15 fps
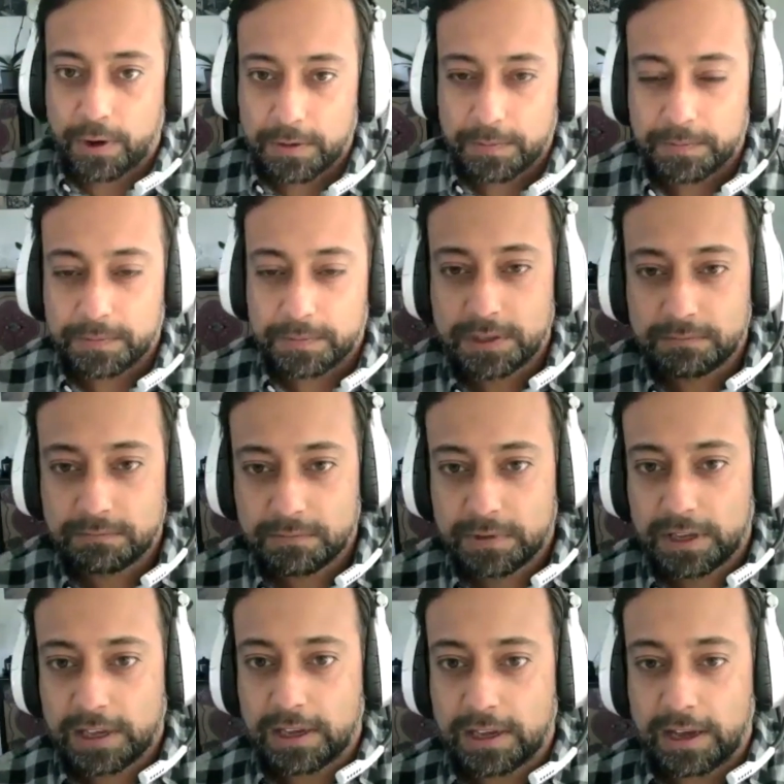confirmed
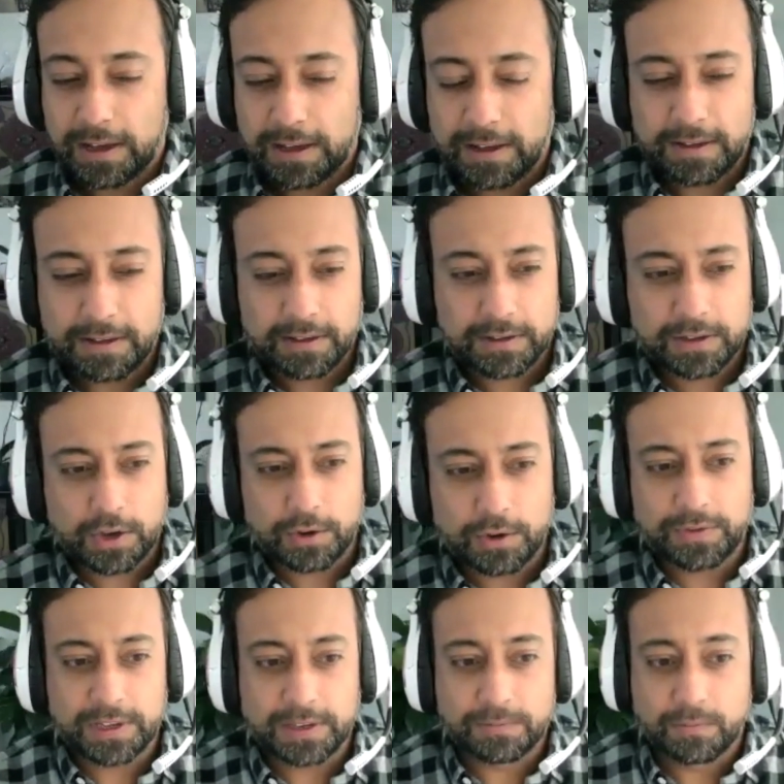
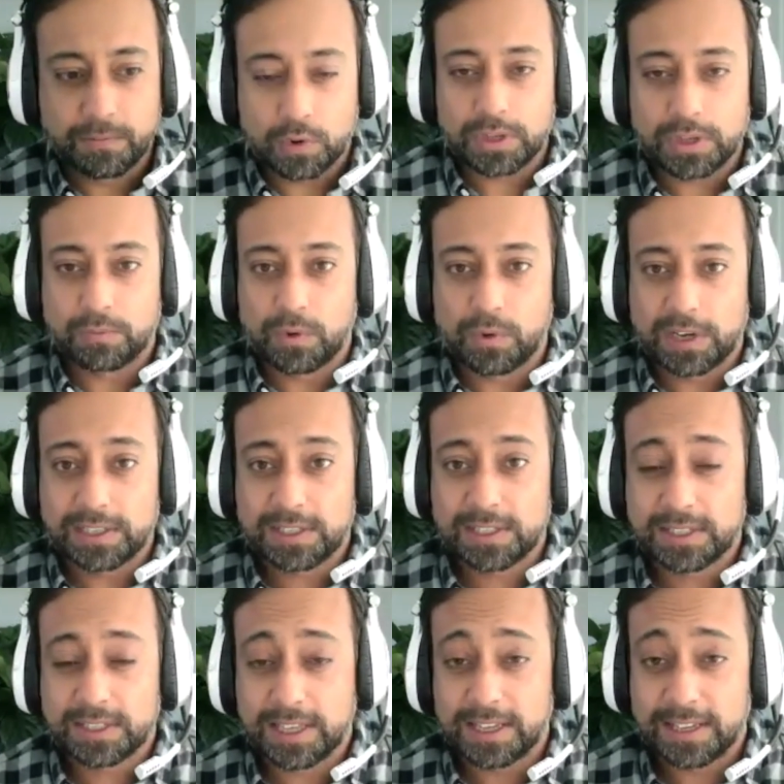COVID more than
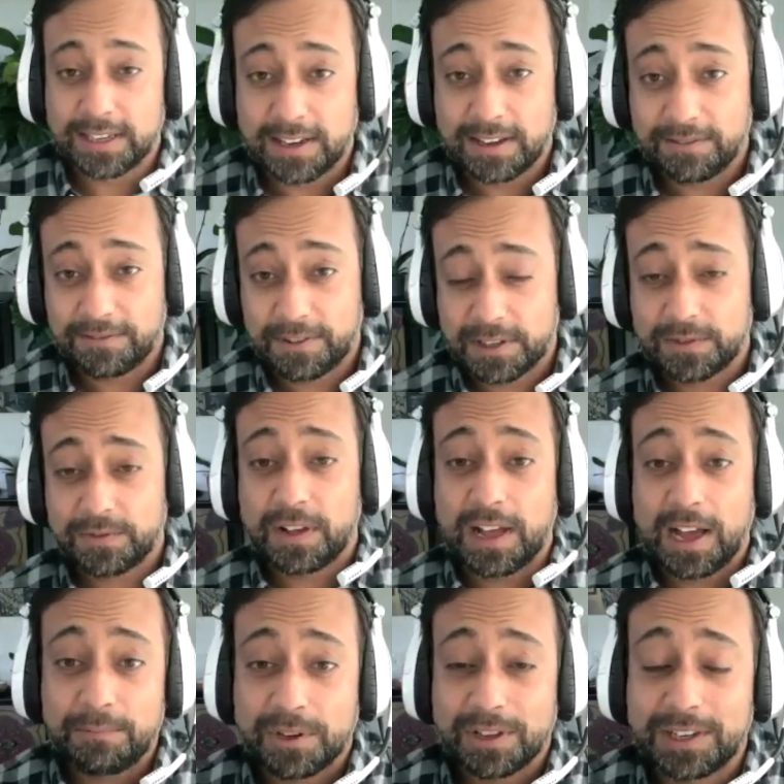once, then first of
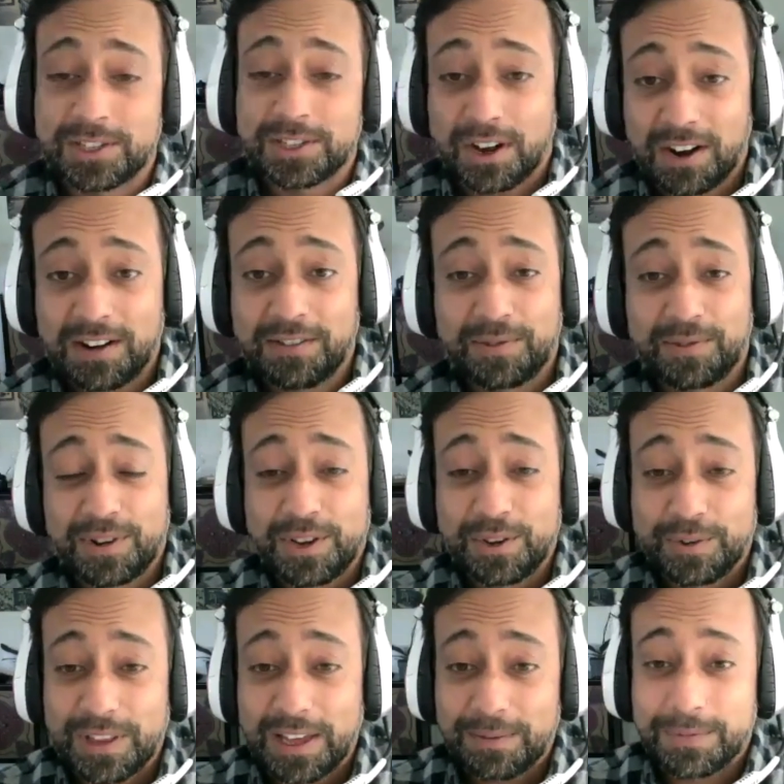all, I'm really sorry
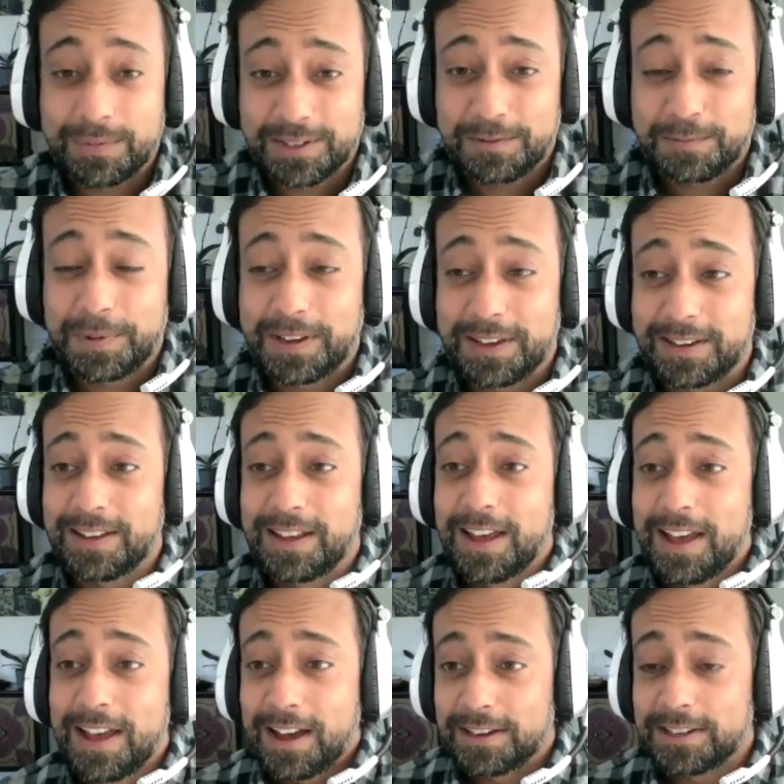for you. That must have
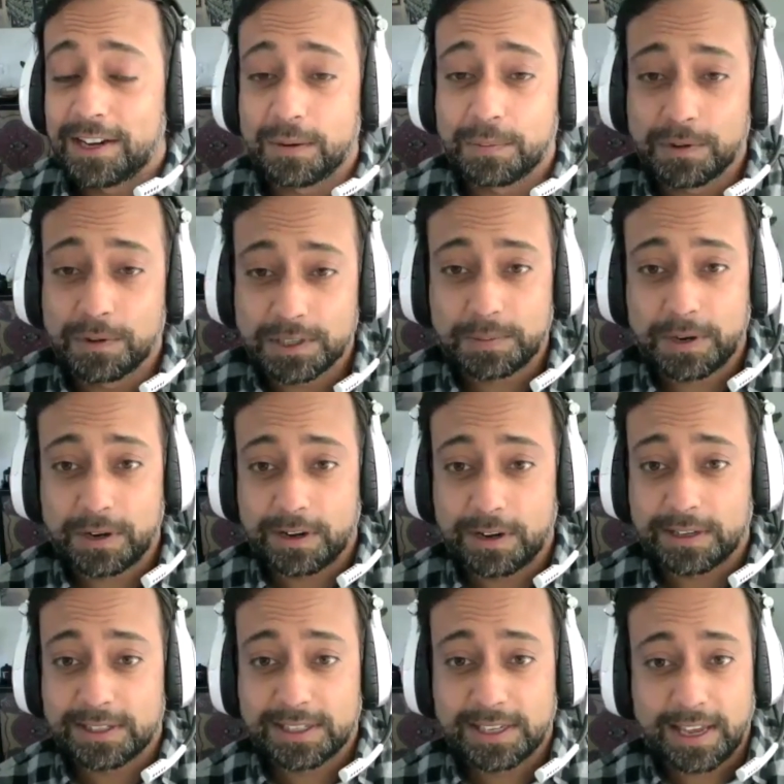been a terrible
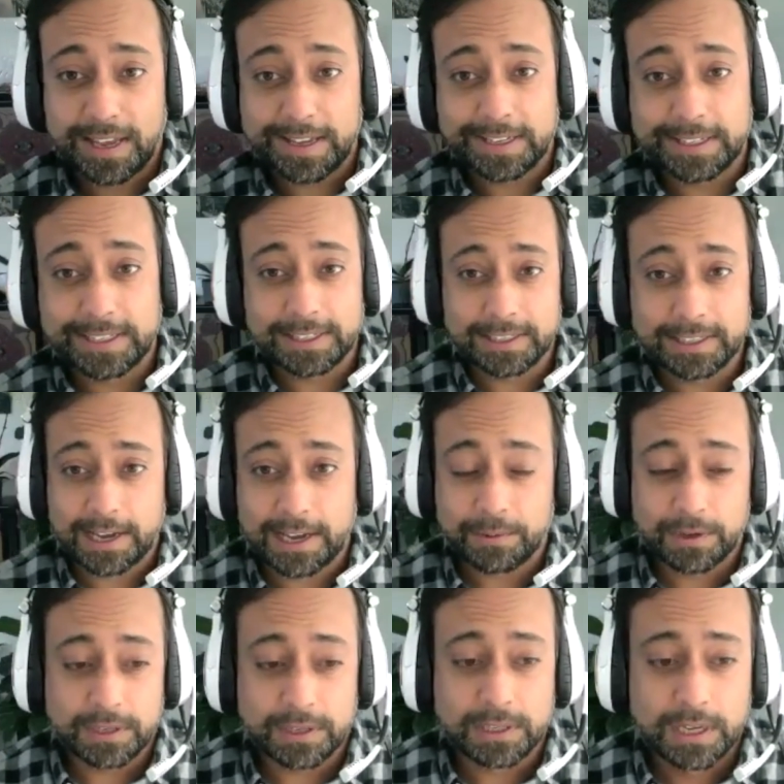experience. And
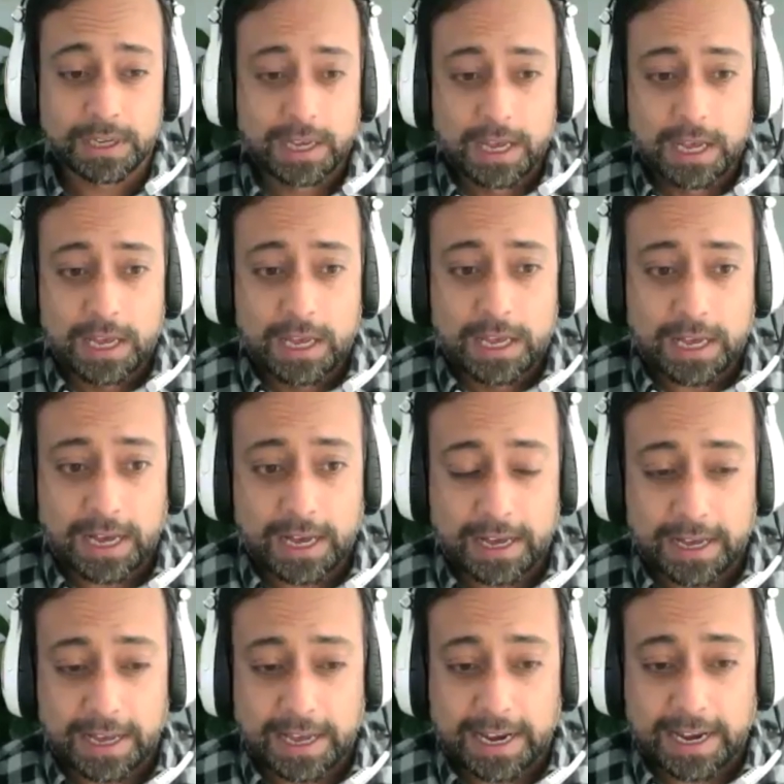
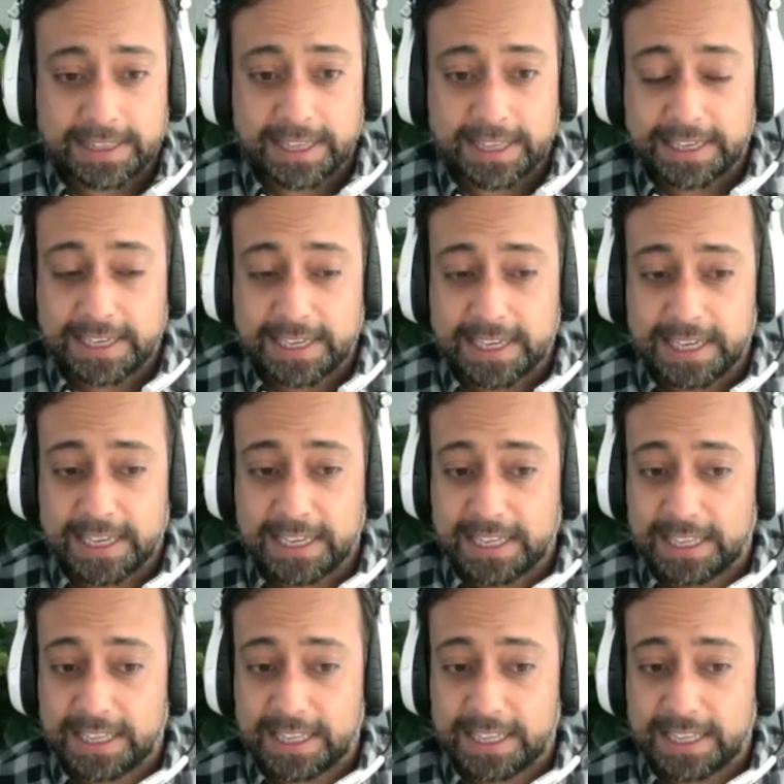I think